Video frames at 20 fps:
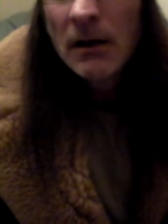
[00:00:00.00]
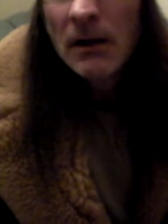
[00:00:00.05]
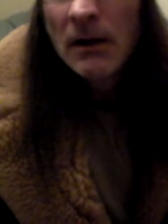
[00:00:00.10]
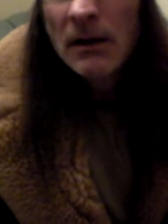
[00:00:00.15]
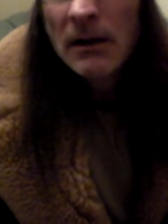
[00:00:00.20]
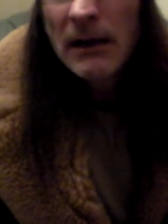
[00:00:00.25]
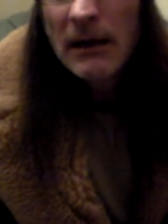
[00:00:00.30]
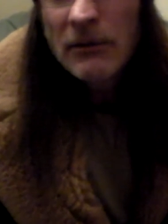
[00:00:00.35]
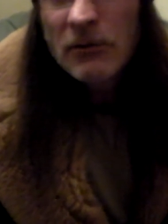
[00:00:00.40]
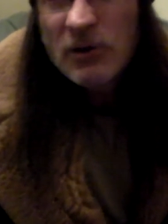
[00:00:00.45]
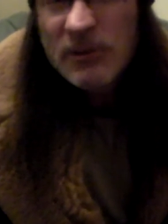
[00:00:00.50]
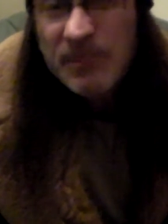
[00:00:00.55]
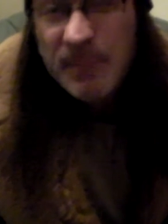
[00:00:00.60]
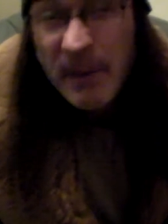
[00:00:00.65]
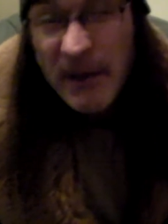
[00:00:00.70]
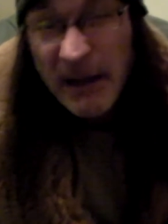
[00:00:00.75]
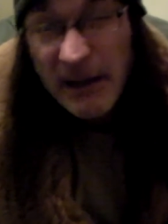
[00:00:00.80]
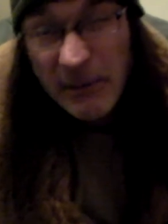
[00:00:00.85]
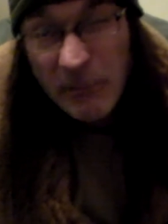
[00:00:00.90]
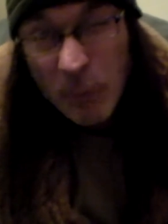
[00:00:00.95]
That was
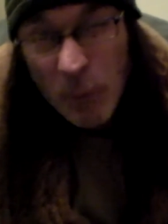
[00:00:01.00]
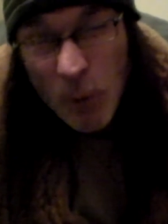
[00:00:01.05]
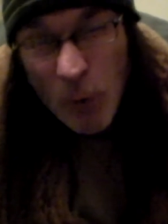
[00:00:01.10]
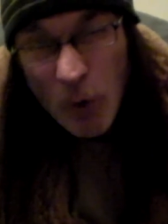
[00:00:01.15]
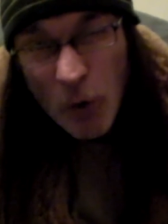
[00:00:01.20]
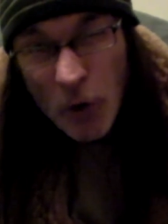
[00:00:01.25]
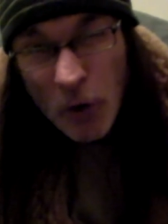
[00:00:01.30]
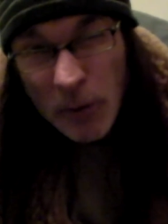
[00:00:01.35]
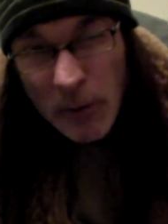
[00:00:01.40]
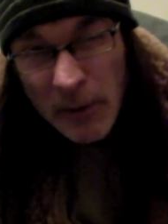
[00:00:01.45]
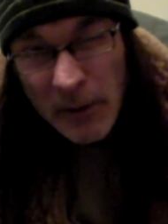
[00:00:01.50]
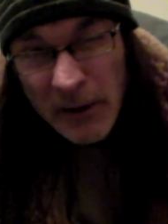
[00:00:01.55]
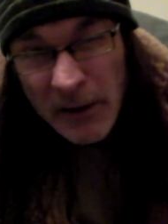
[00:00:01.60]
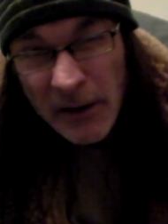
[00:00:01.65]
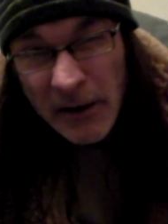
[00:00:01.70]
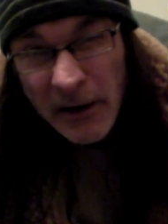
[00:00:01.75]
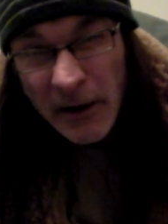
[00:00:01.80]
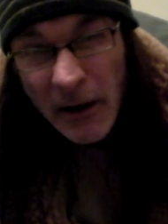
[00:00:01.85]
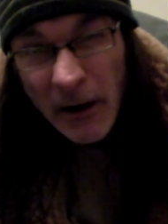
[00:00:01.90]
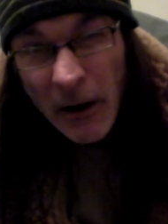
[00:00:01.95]
Pete Waterman,
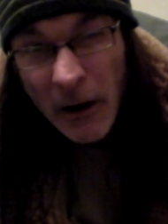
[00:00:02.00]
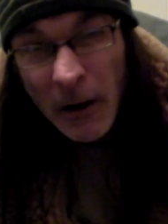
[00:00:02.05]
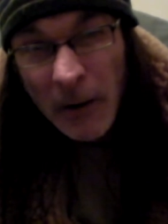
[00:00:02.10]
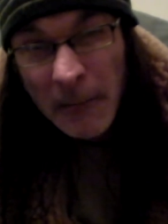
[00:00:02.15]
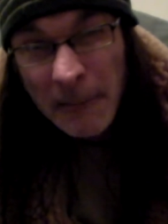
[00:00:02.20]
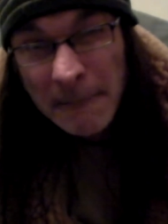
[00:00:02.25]
you know.